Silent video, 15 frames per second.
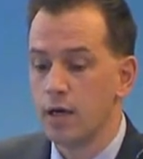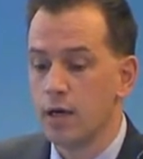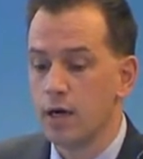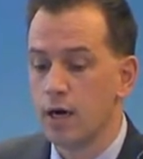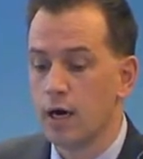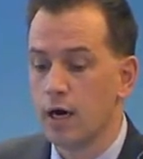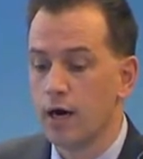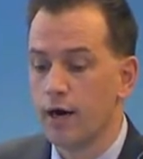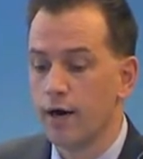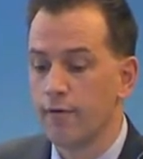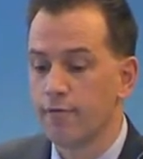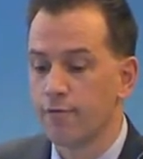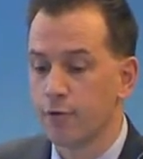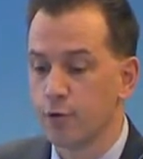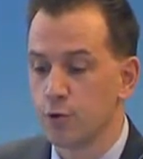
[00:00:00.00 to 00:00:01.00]

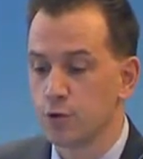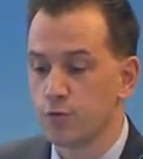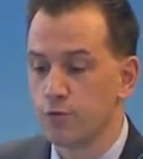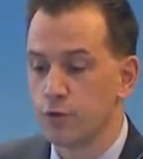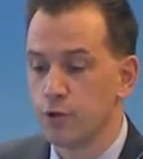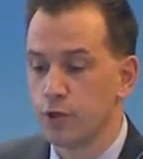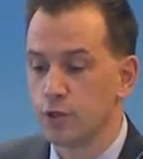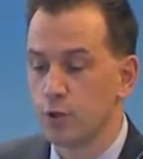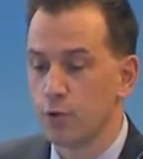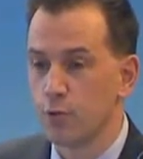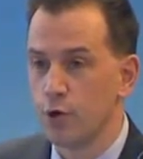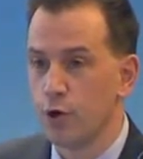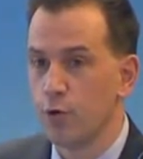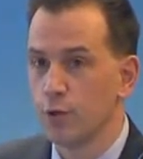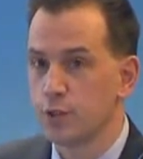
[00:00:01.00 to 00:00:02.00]
For those of you that don't
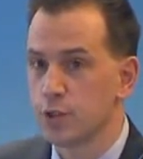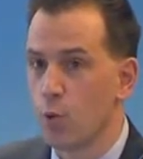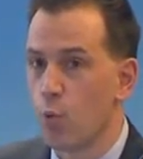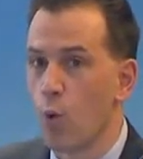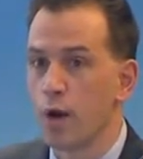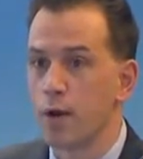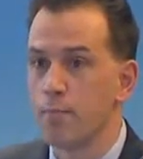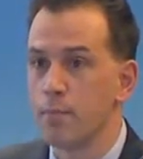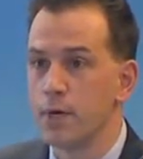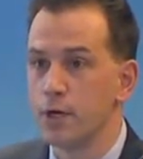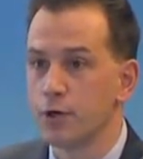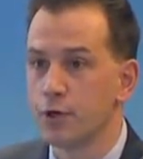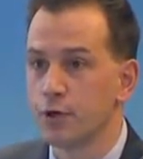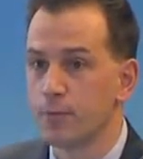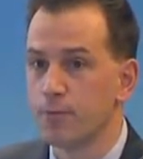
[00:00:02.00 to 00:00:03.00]
know, it's a 1
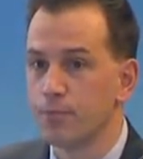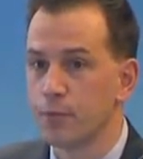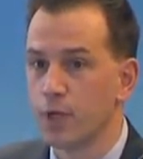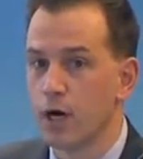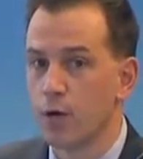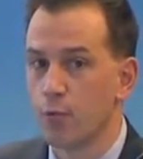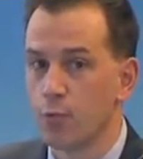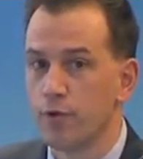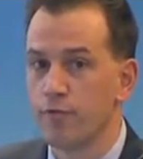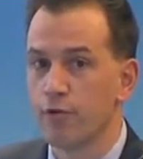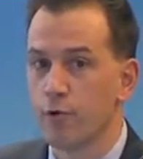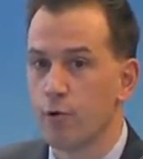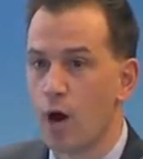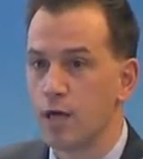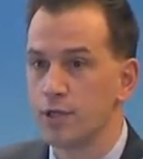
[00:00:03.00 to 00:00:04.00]
meter reef
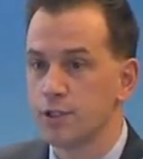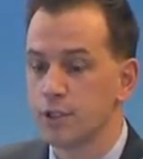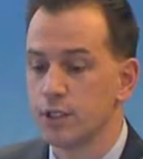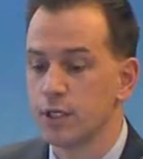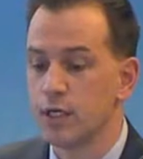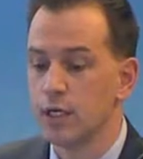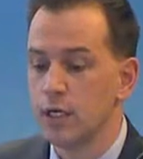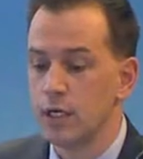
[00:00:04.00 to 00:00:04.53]
horizon,